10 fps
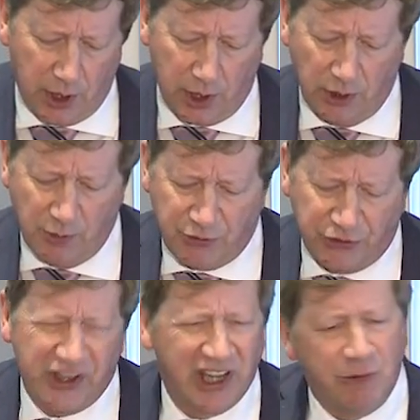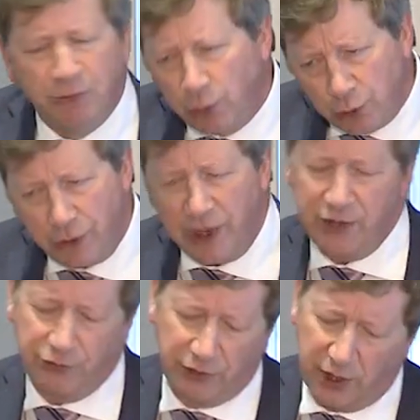uh, lymphocytic
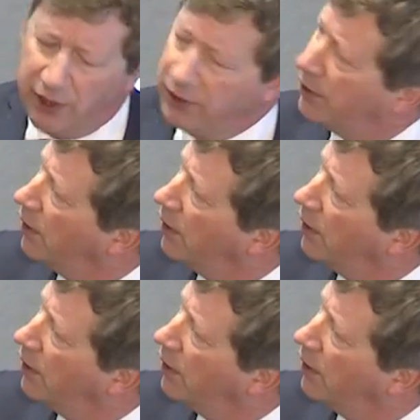infiltrates in